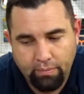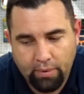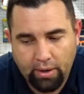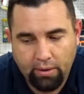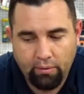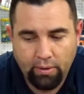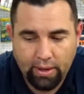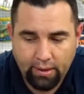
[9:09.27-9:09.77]

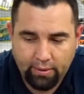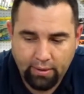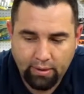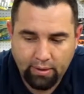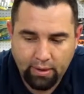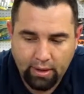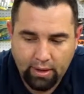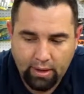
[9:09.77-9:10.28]
I don't like
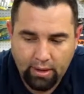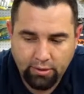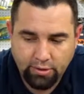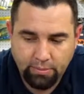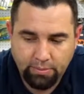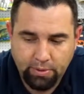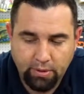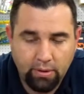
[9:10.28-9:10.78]
that they
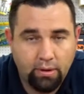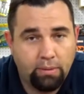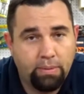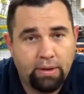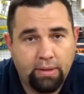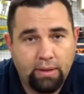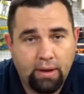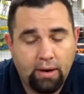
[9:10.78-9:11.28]
gypped you a little
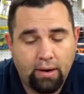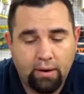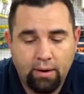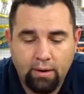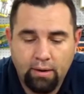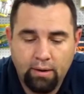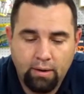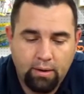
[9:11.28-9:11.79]
bit there,
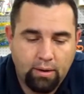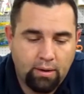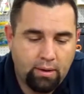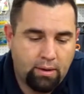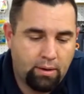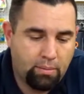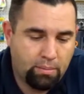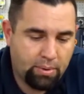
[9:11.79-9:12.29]

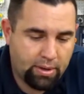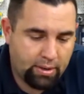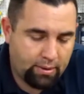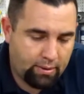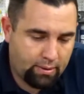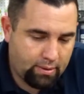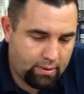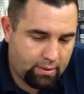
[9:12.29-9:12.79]
but
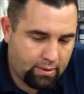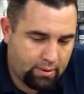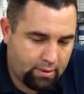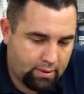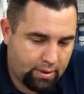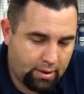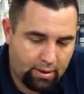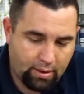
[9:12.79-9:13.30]

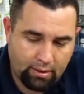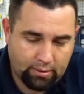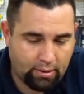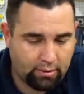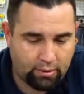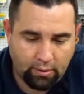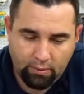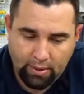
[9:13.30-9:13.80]

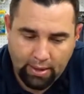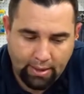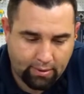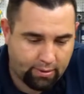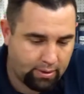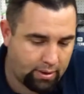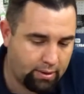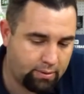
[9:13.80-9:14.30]
I don't
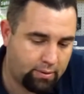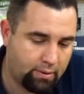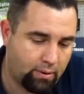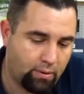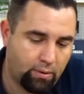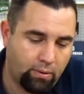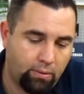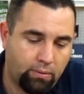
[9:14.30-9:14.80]
like the
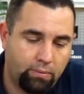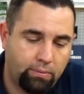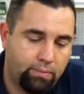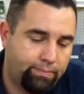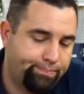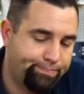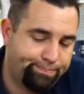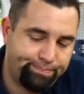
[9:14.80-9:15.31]
whole
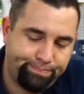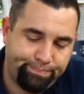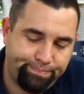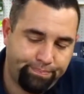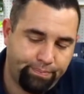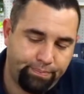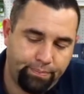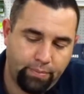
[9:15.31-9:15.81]

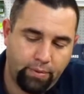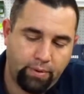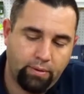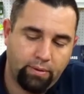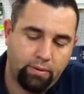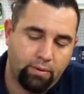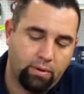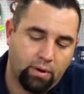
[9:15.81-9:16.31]

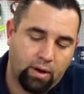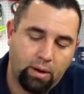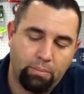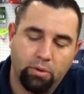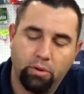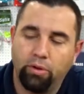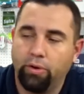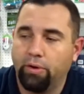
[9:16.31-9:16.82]

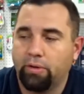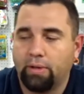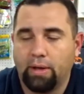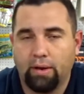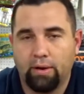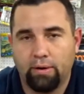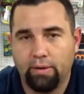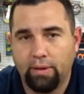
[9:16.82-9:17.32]
couple hooks
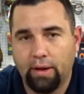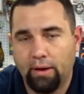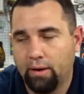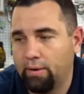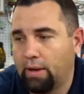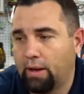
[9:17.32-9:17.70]
here and there,